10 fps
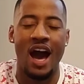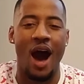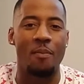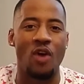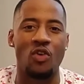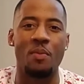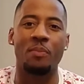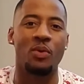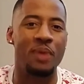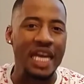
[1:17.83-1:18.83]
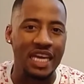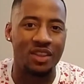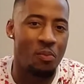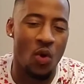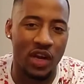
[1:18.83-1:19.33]
I remember being in
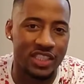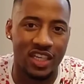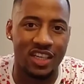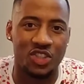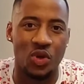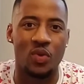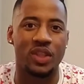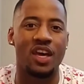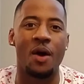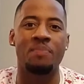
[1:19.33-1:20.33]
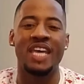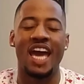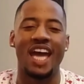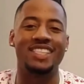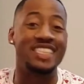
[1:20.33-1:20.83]
the mortgage industry with him
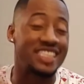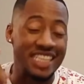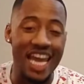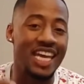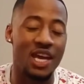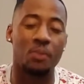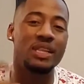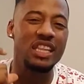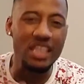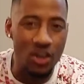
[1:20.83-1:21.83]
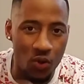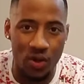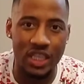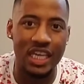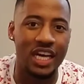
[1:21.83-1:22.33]
and seeing him
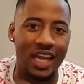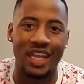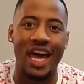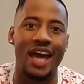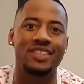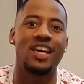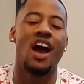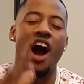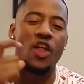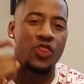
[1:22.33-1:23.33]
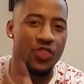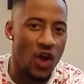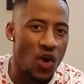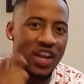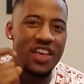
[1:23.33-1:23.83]
literally collect a
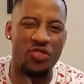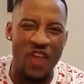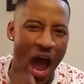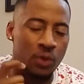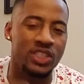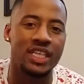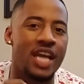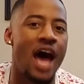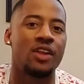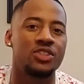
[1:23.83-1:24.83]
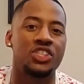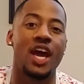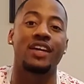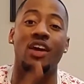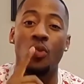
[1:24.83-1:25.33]
$30,000
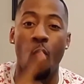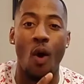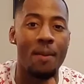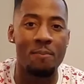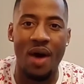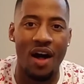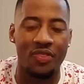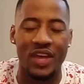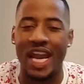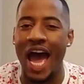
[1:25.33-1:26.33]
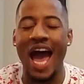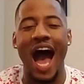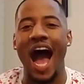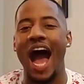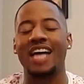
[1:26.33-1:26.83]
check in 1 month. And
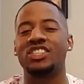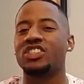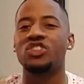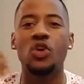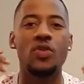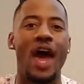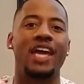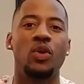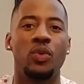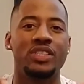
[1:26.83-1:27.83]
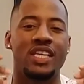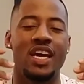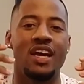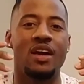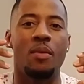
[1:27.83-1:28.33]
I just knew that
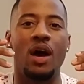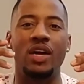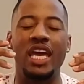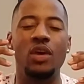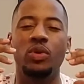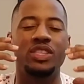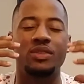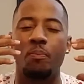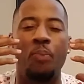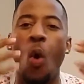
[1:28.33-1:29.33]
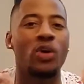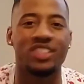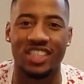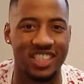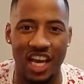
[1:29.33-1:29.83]
he was born
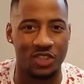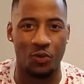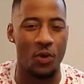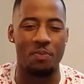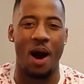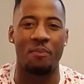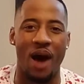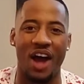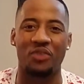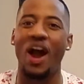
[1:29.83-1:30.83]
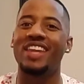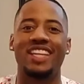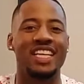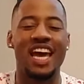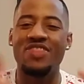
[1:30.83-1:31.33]
successful in my mind,
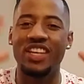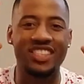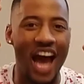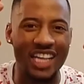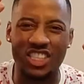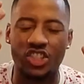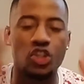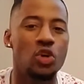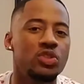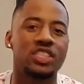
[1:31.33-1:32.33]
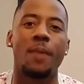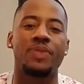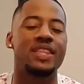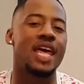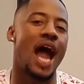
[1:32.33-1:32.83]
right? This guy just knew
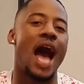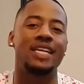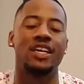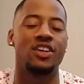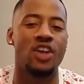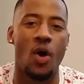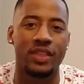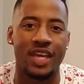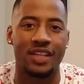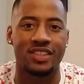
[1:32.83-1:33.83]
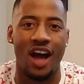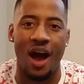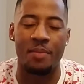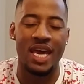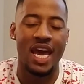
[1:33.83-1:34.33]
something that I didn't know at that
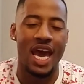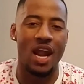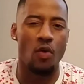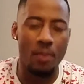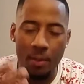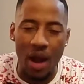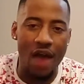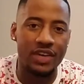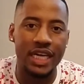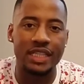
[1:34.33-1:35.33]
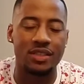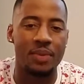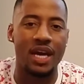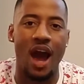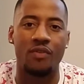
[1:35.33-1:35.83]
time. And I remember having an
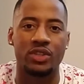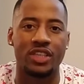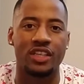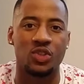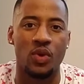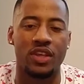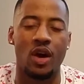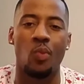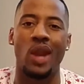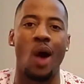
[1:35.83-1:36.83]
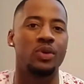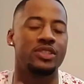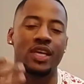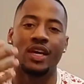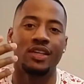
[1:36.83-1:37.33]
intimate conversation with him when I
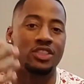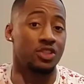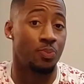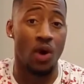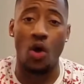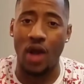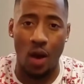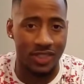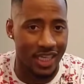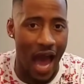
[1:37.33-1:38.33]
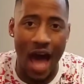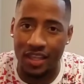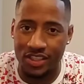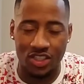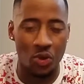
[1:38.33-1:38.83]
was just broke. I was a
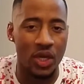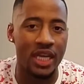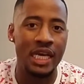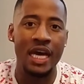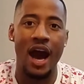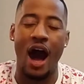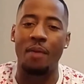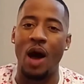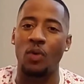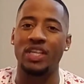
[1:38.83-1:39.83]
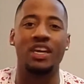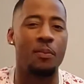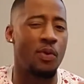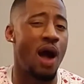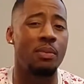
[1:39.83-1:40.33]
college student. I would
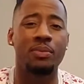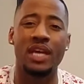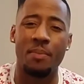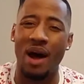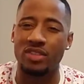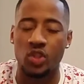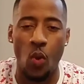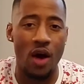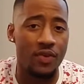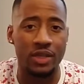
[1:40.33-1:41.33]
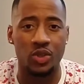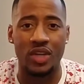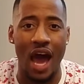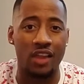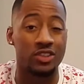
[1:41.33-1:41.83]
get probably about
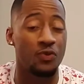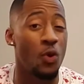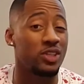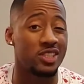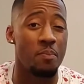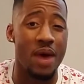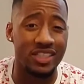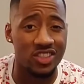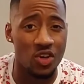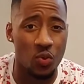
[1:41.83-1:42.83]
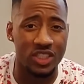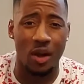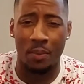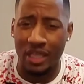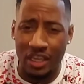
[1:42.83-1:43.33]
$1,200 for a semester, which
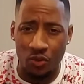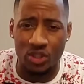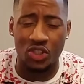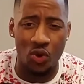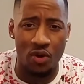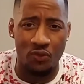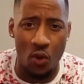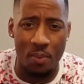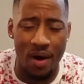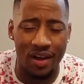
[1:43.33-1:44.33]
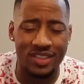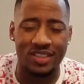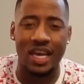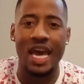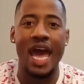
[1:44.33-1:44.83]
I believe was 3 or 4
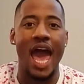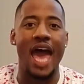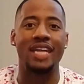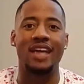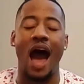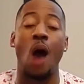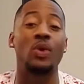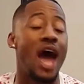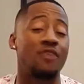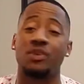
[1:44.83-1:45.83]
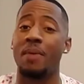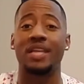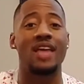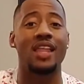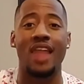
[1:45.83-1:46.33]
months. And I would have to
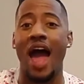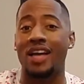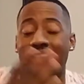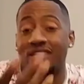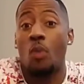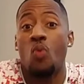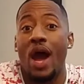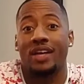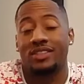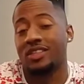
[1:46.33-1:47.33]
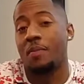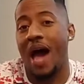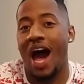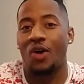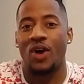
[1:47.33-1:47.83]
make that last some way,
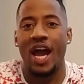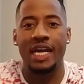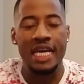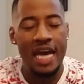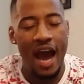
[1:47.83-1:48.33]
somehow, right?